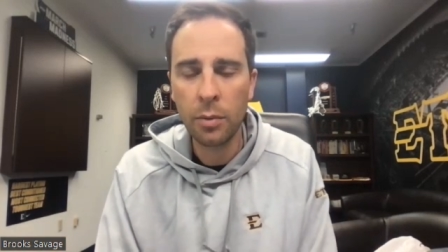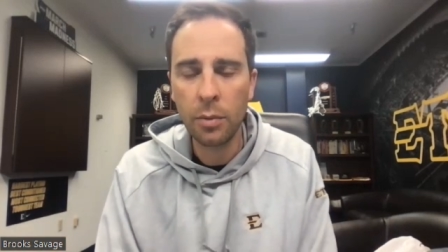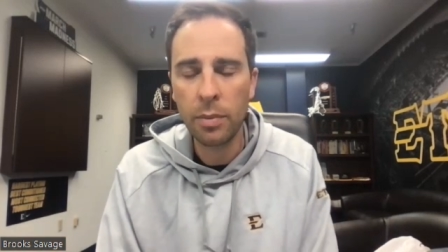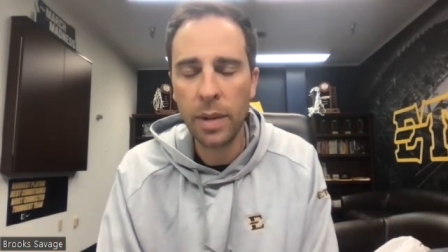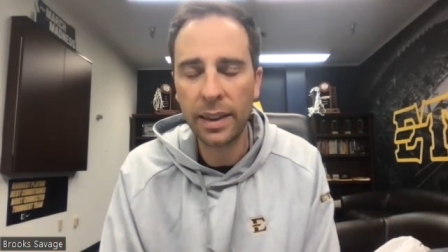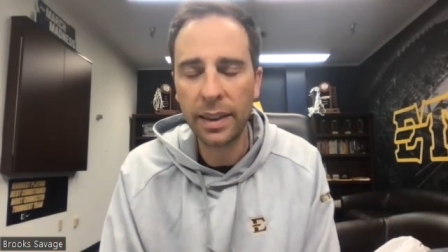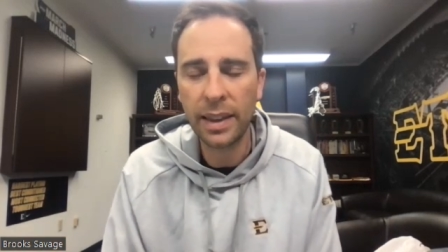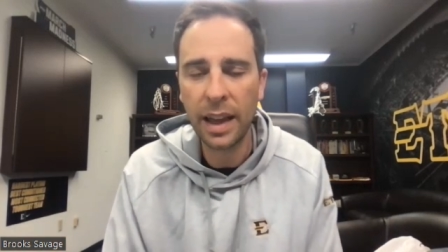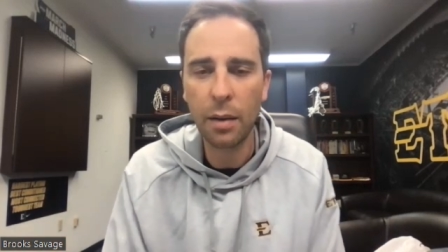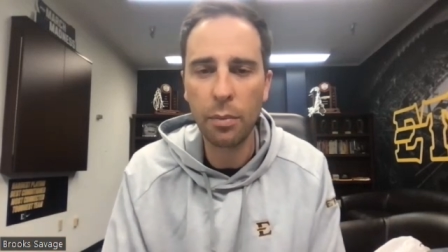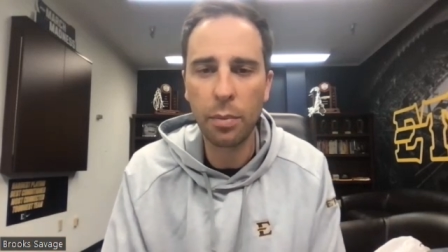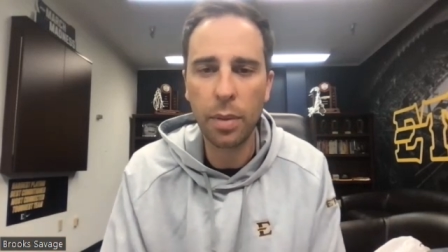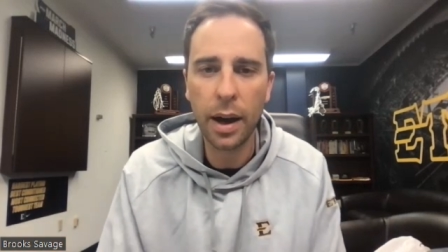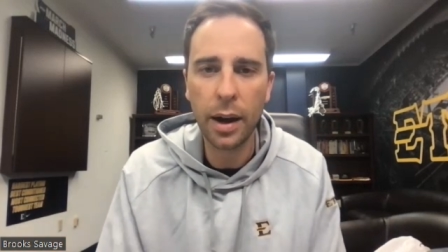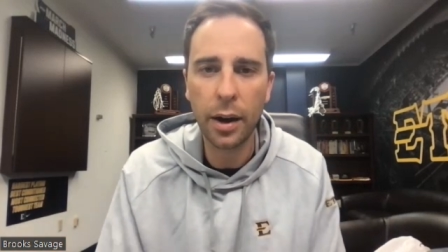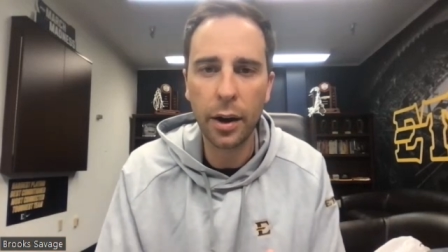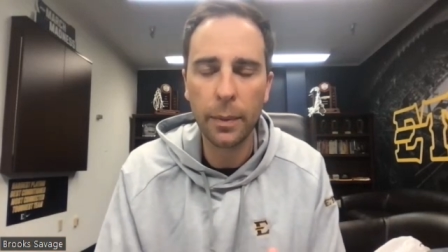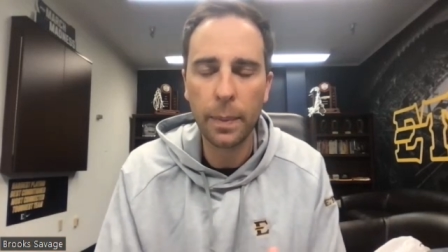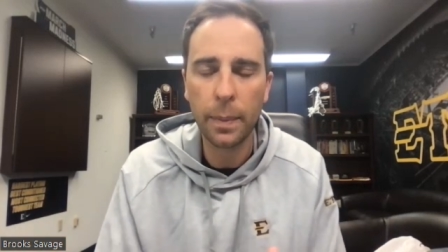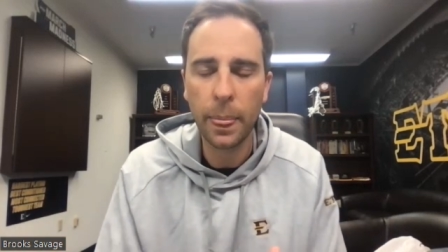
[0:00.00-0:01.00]
make that
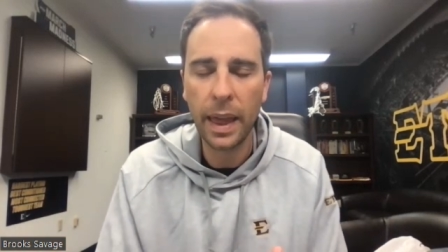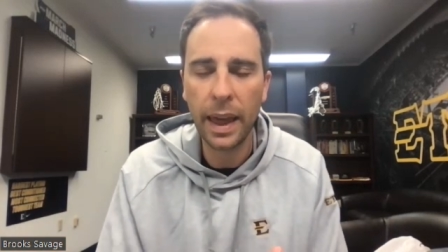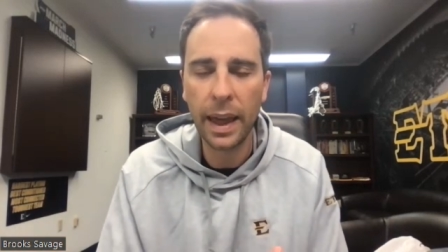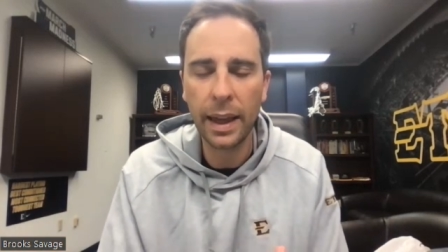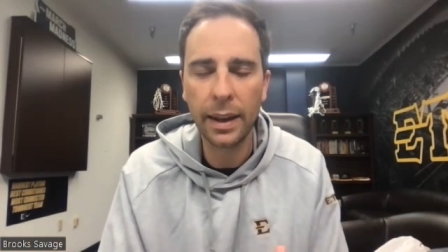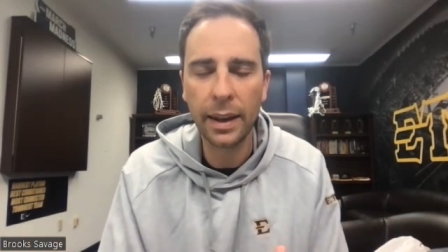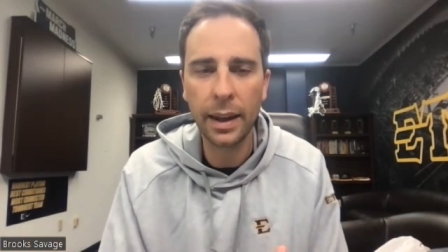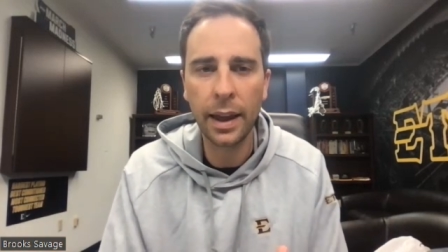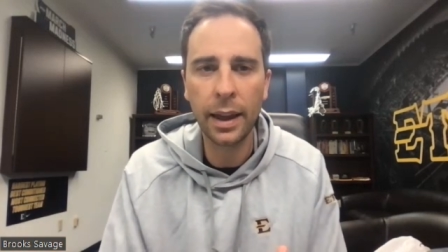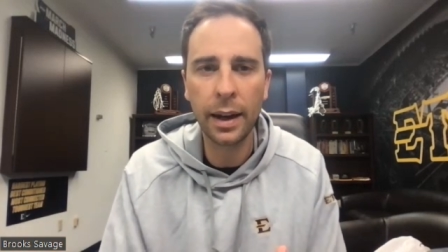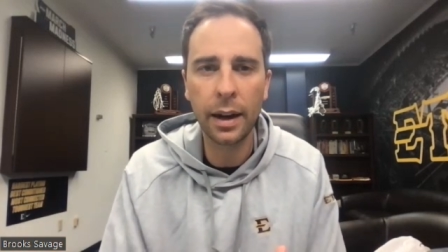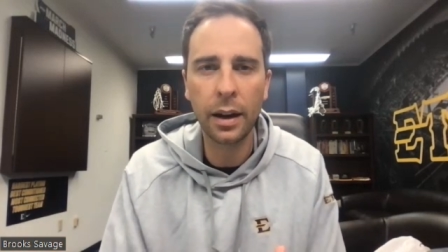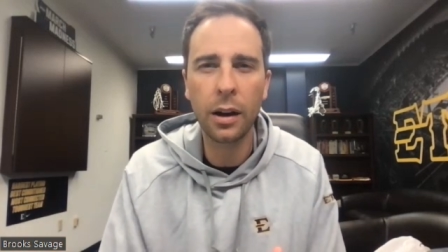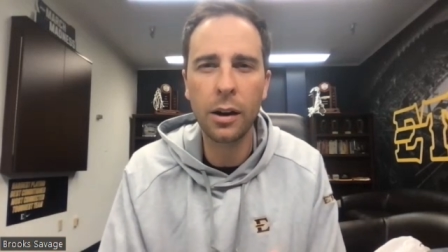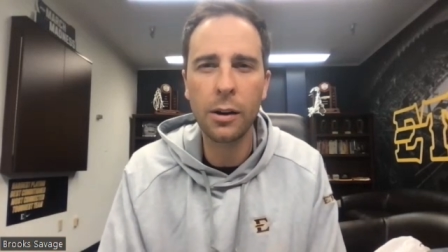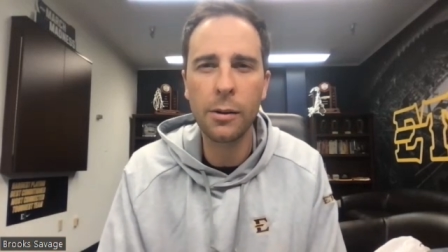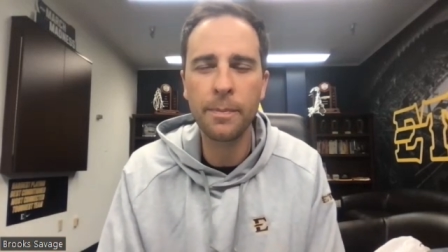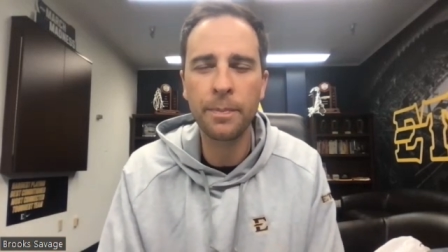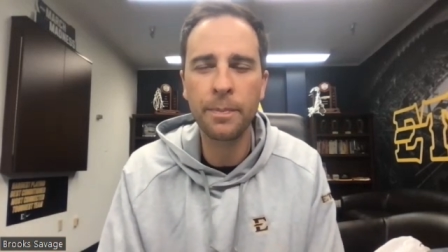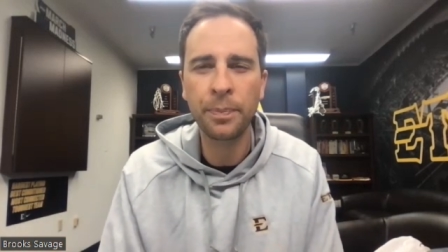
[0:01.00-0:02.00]
better. And then
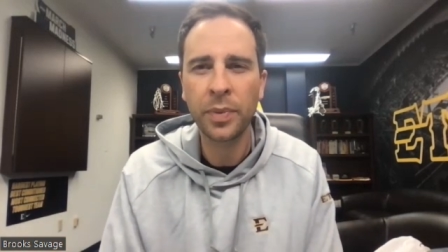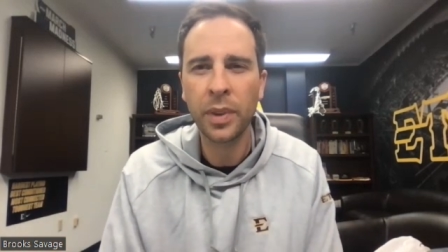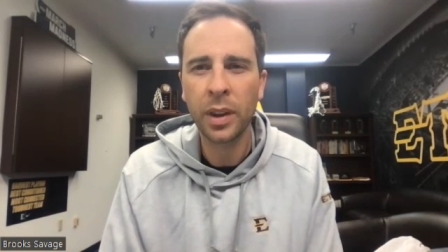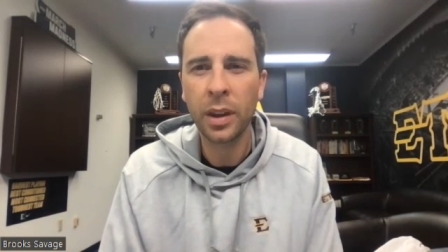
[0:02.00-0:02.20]
um,